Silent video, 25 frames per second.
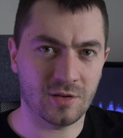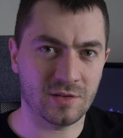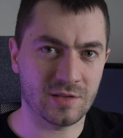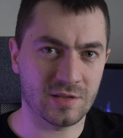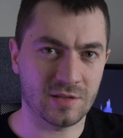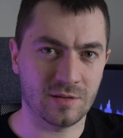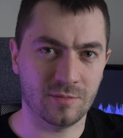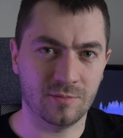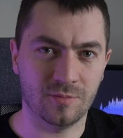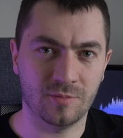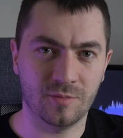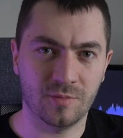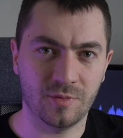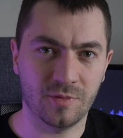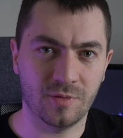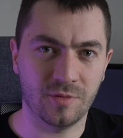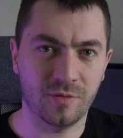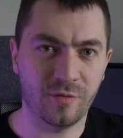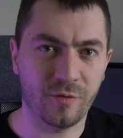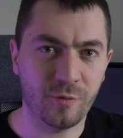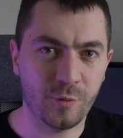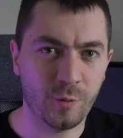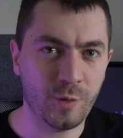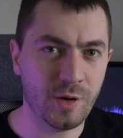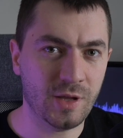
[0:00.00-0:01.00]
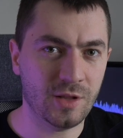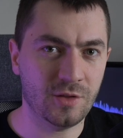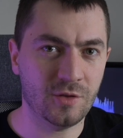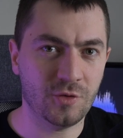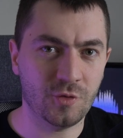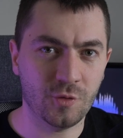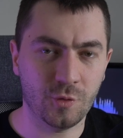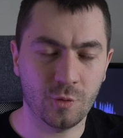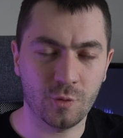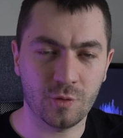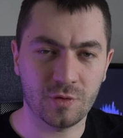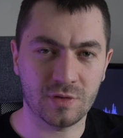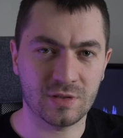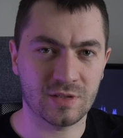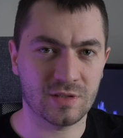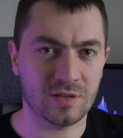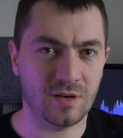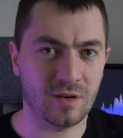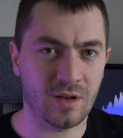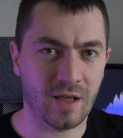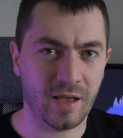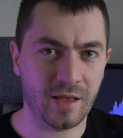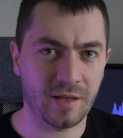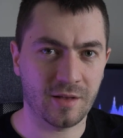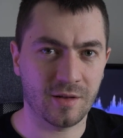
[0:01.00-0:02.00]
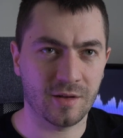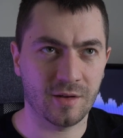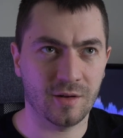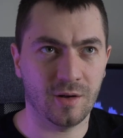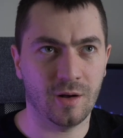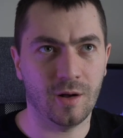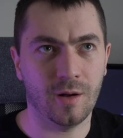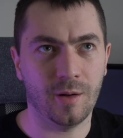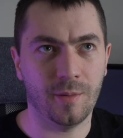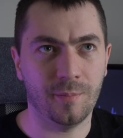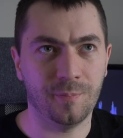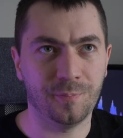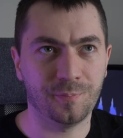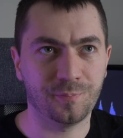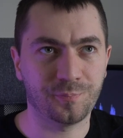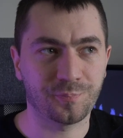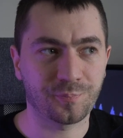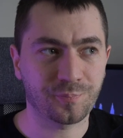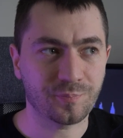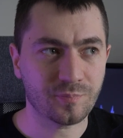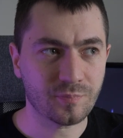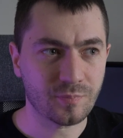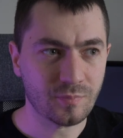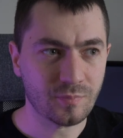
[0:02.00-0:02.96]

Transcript: awesome free tools like um,